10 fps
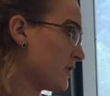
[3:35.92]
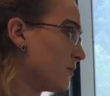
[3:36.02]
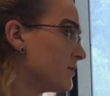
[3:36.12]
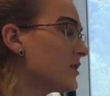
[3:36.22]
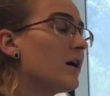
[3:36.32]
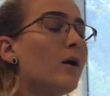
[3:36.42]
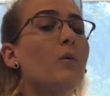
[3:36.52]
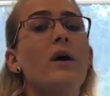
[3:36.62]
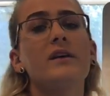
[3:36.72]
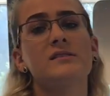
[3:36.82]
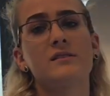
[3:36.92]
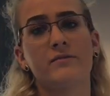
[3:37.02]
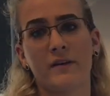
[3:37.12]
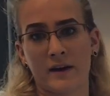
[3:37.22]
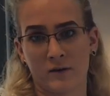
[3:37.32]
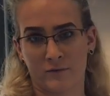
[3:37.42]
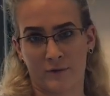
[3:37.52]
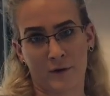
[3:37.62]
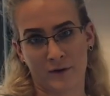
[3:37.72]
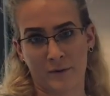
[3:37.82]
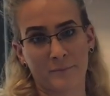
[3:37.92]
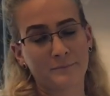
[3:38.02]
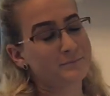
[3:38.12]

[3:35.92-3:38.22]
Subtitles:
cubed, what is the final volume?